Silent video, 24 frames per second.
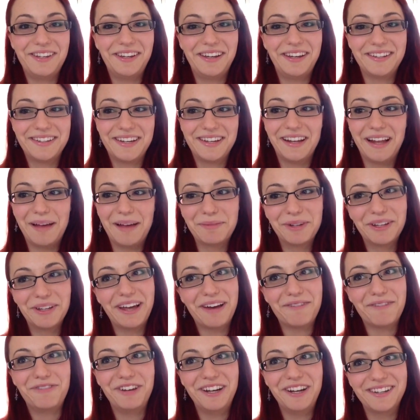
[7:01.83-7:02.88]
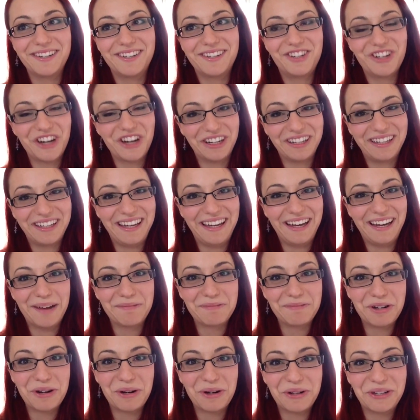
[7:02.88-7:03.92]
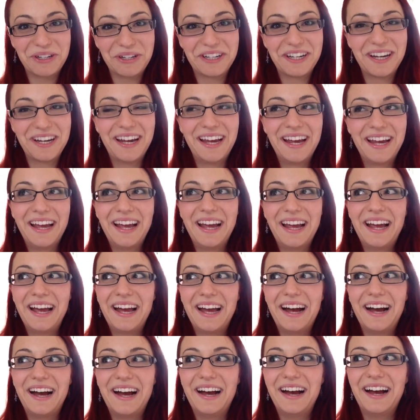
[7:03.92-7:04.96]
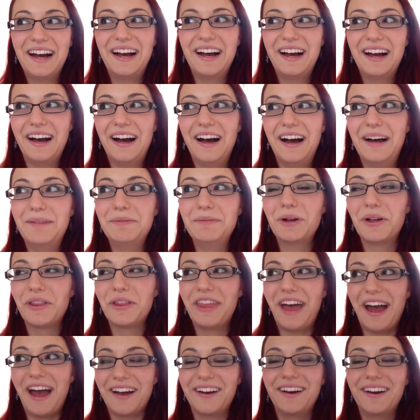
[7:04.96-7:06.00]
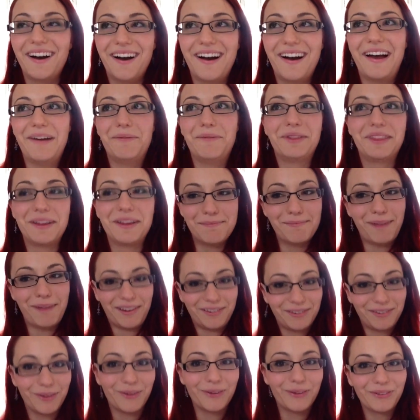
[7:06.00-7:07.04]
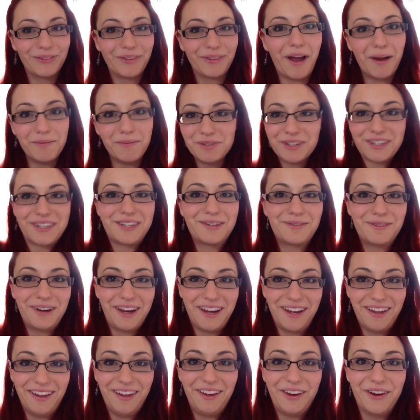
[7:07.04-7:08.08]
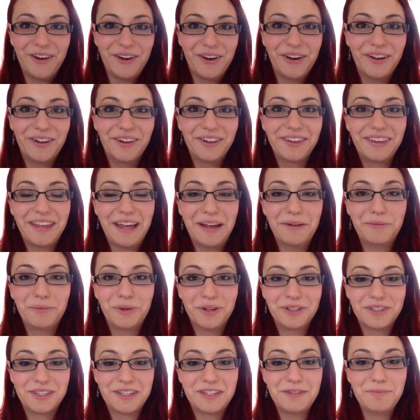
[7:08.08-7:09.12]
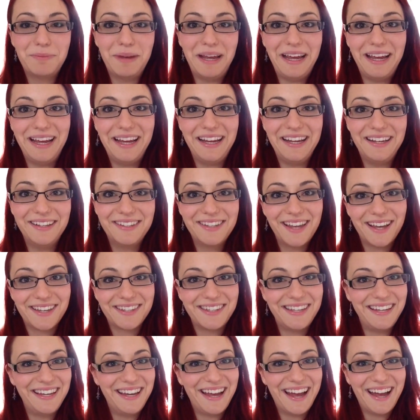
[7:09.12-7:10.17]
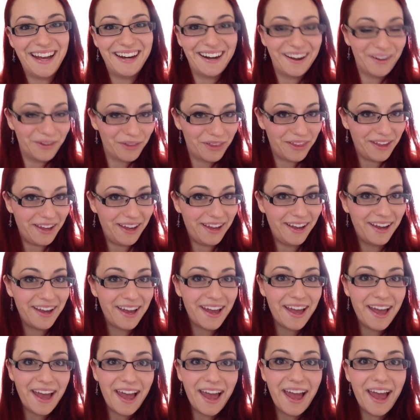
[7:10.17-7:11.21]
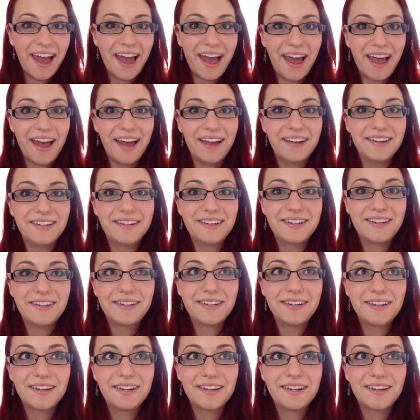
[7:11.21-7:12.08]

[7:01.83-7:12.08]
you can tell, I'm not that fitness junkie. I'm not that guy with the muscles. I'm just a regular girl that wants to be sexy and healthy. And